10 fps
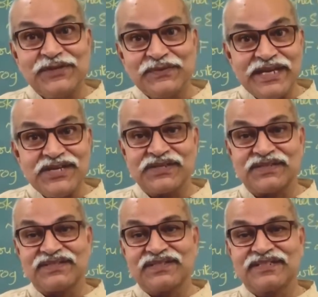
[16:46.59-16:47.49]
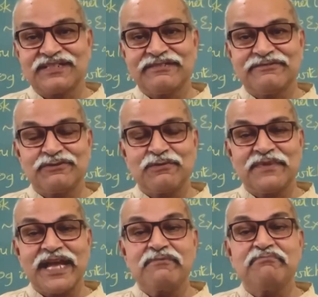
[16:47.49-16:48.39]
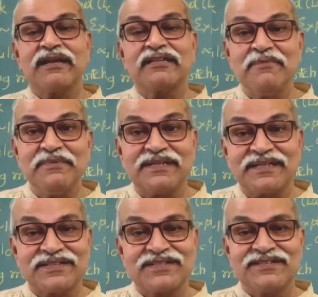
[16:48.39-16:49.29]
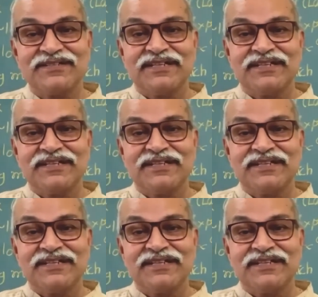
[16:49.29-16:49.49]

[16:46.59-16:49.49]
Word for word: equations, from that mathematics,